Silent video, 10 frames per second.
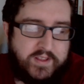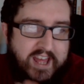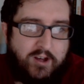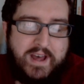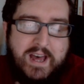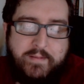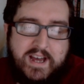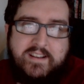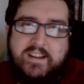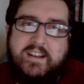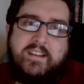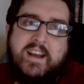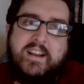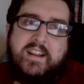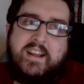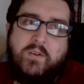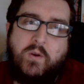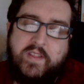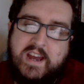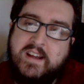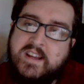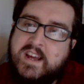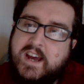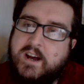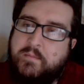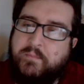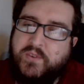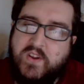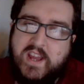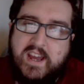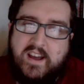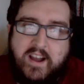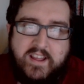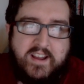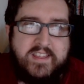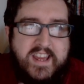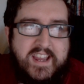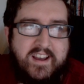Helm Hammerhand and all of that. So yeah, I think